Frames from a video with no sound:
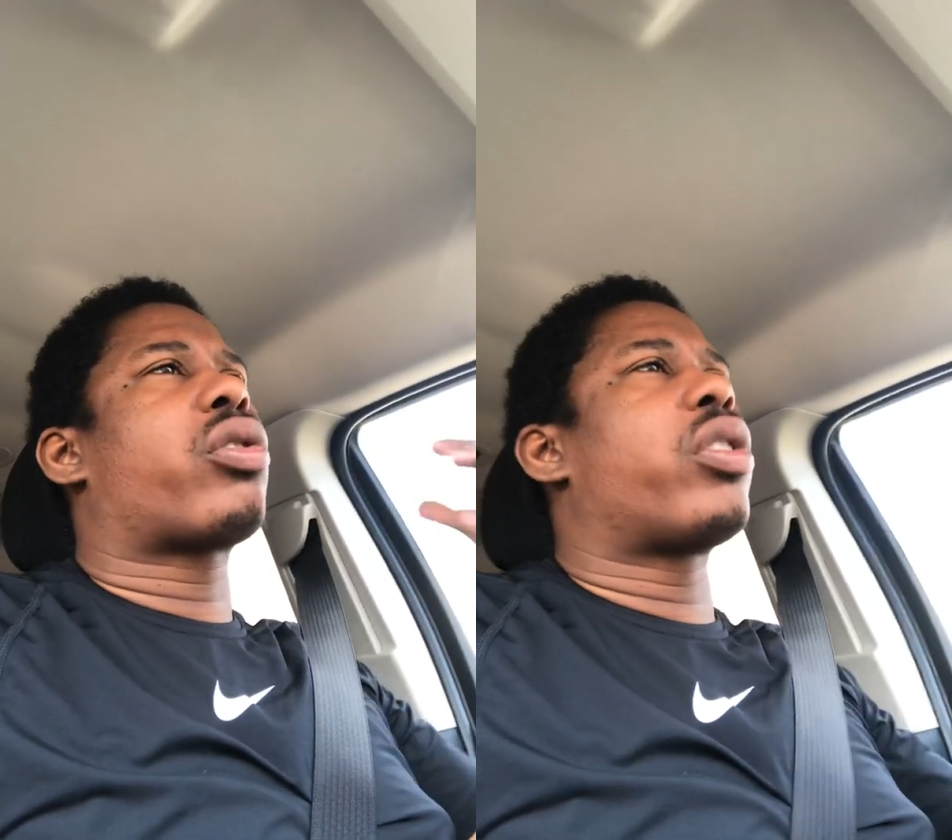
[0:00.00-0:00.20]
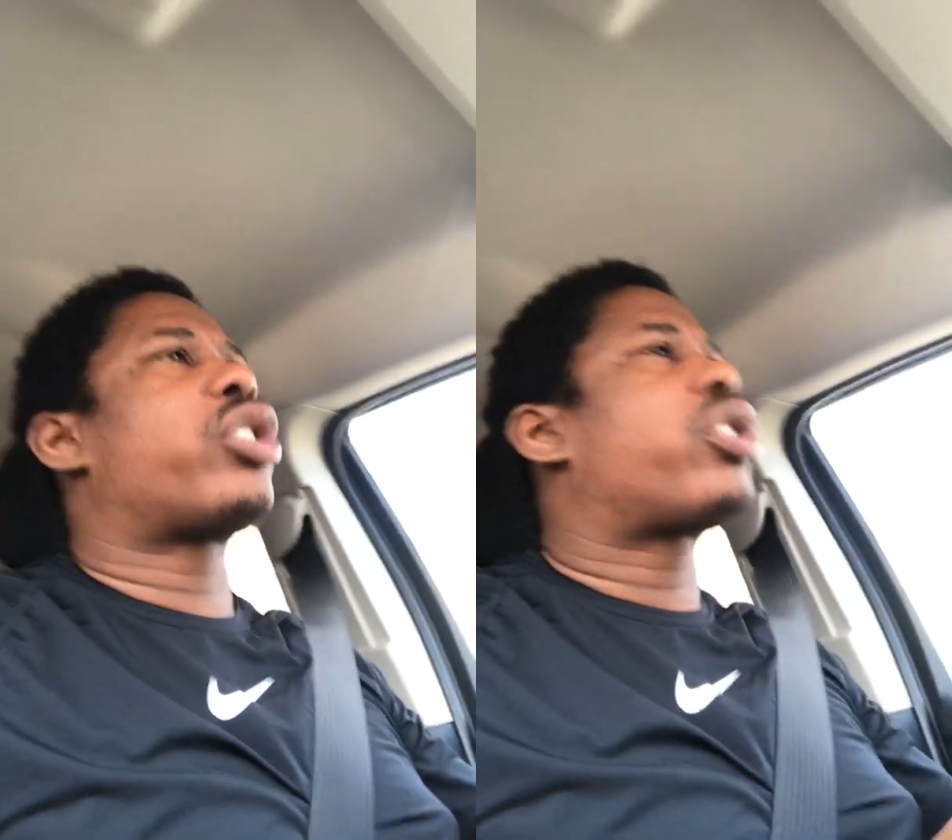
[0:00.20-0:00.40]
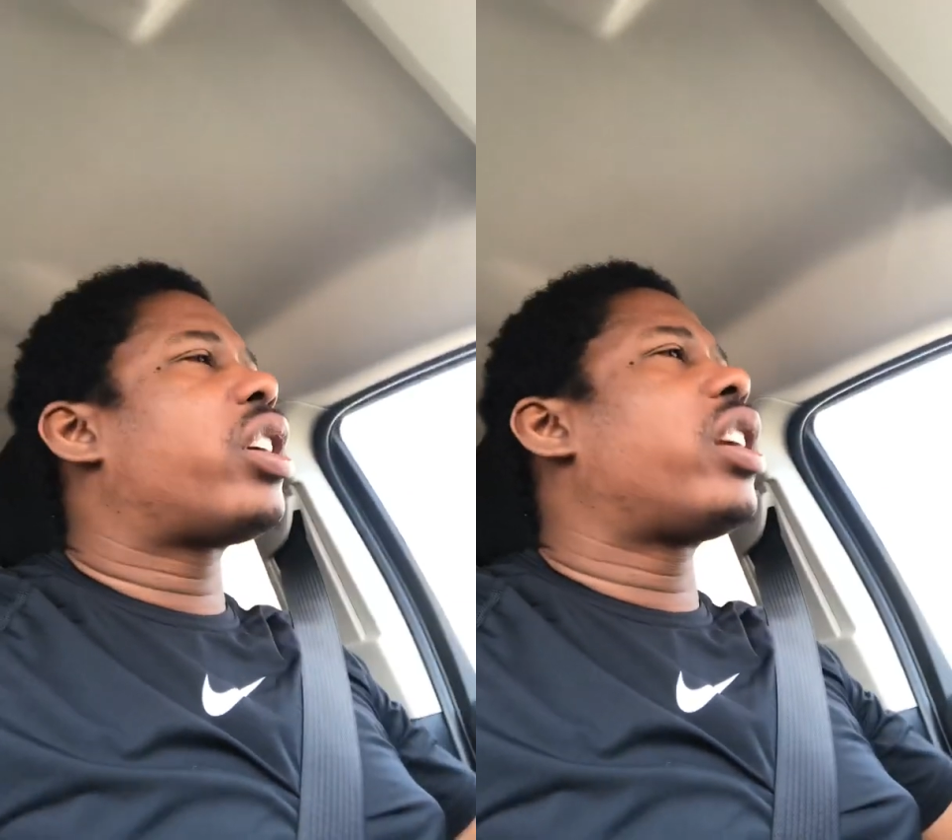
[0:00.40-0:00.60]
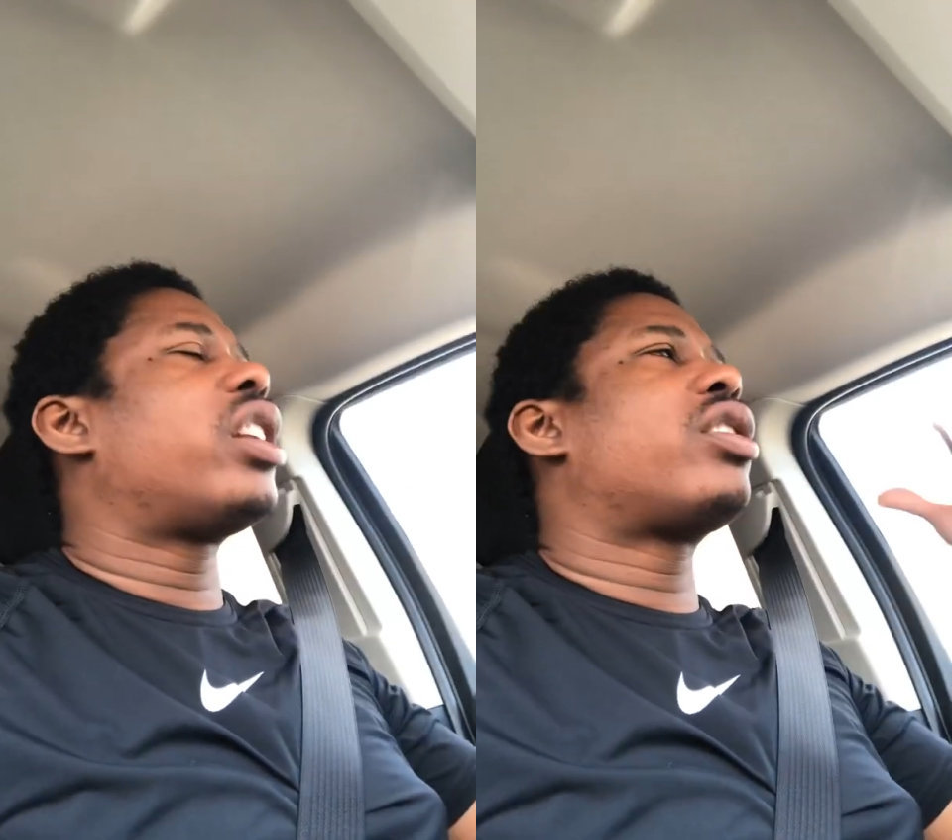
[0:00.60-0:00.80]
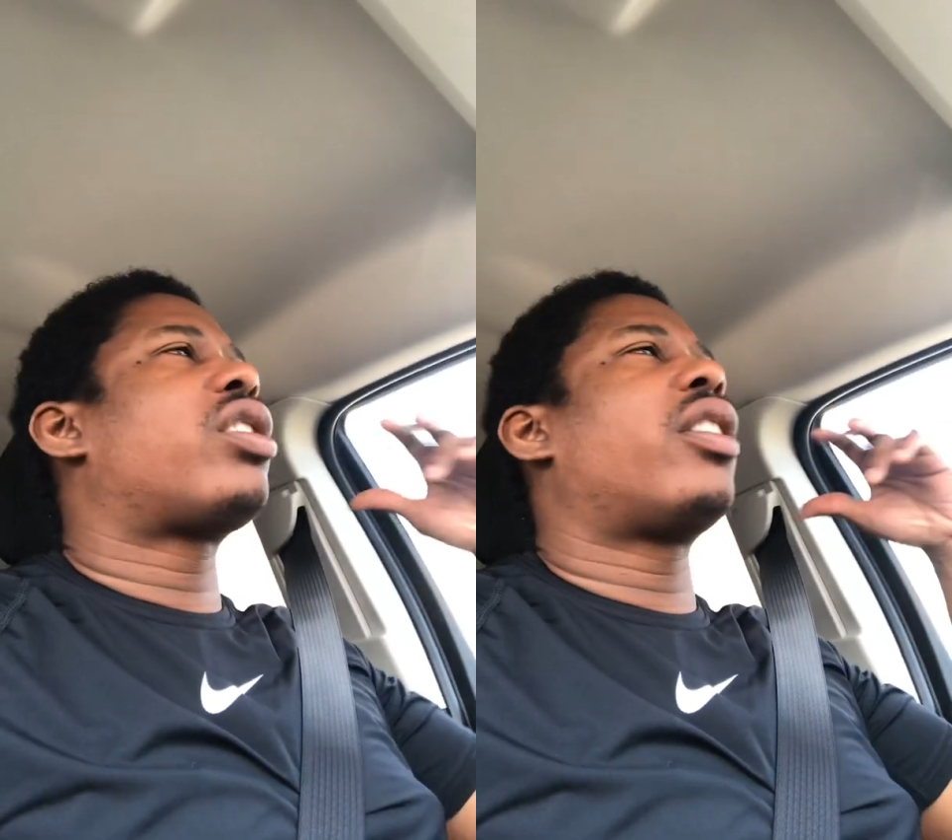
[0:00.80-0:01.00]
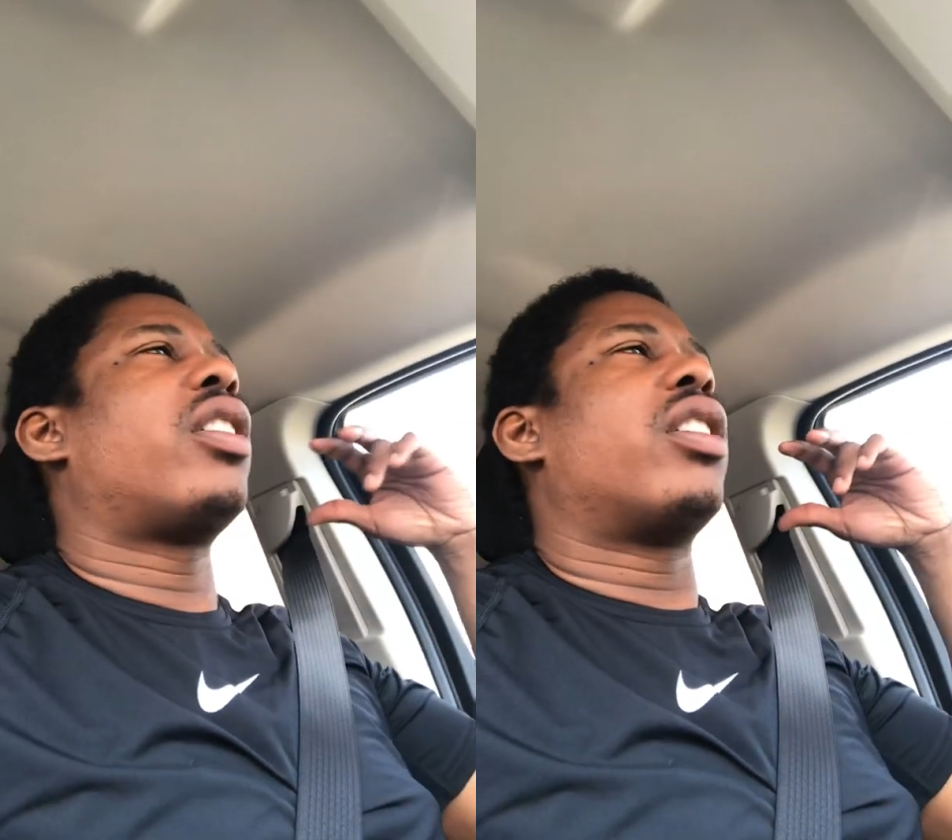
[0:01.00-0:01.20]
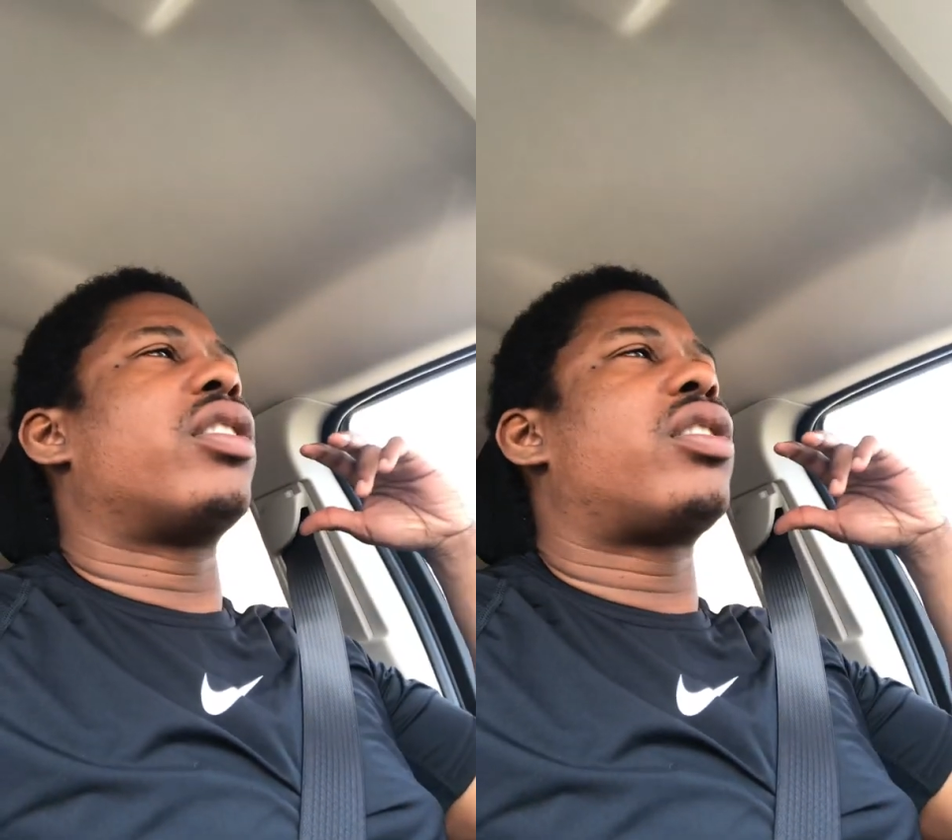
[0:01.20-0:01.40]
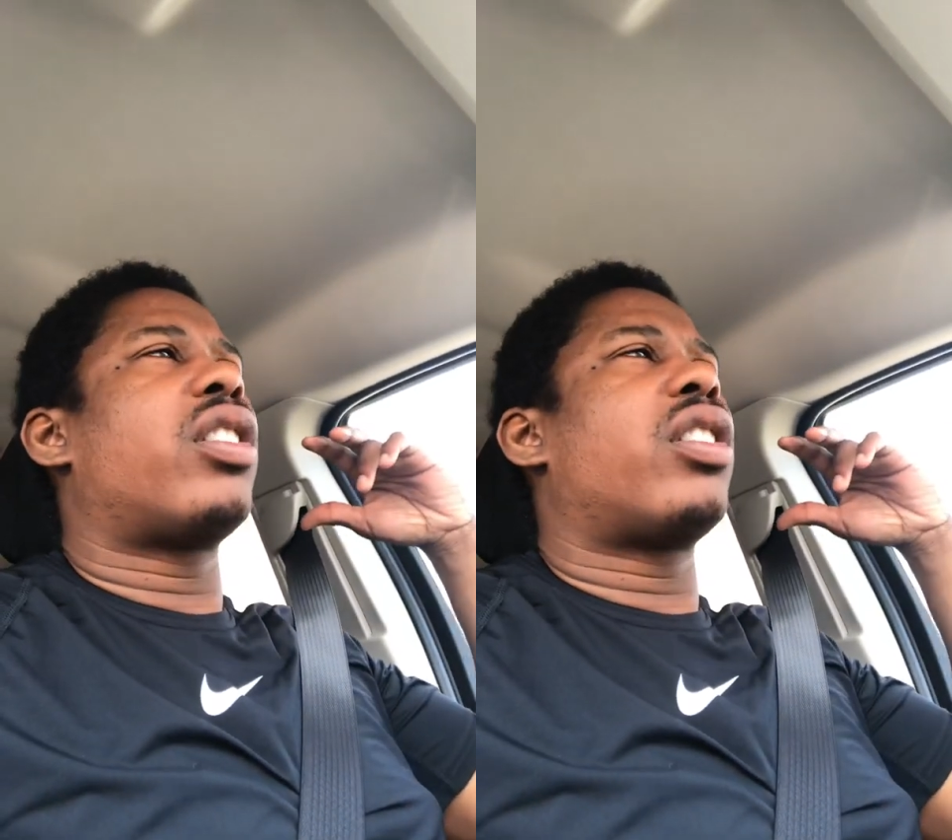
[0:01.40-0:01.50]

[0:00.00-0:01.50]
Christian and to